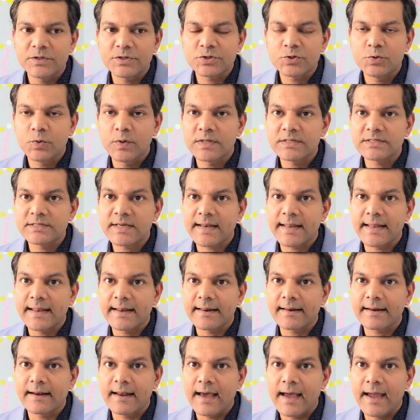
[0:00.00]
students are
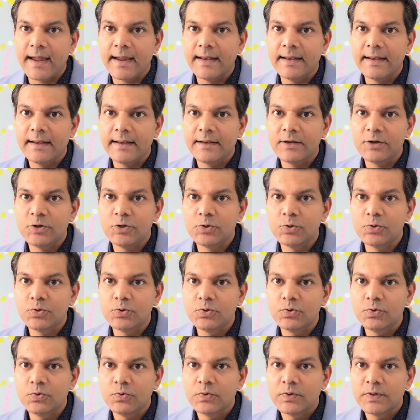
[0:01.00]
inclined
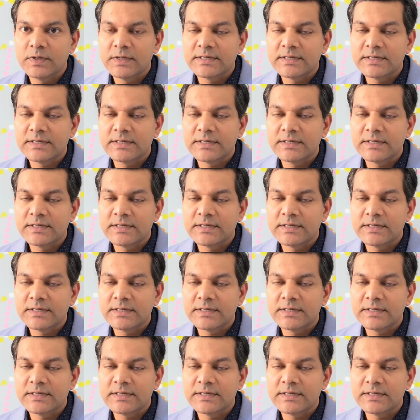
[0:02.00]
to